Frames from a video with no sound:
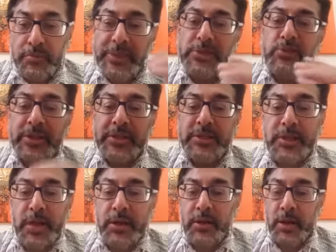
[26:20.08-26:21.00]
Please write this
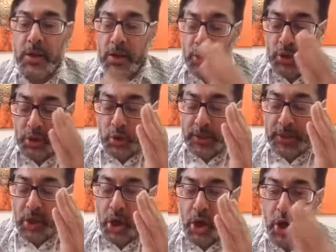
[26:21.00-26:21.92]
down. You
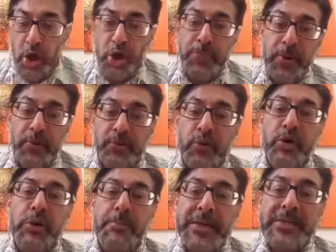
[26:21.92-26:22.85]
can hope
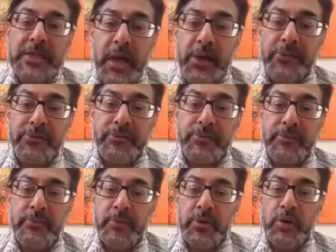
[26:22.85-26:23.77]
for a better life,
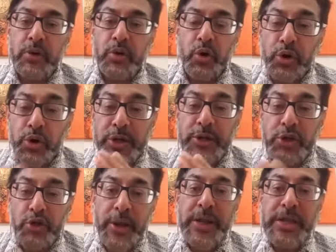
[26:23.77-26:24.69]
or you can
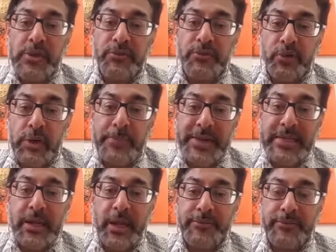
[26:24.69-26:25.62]
train for a
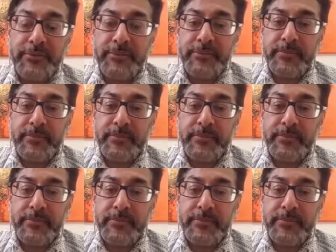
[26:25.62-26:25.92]
better life.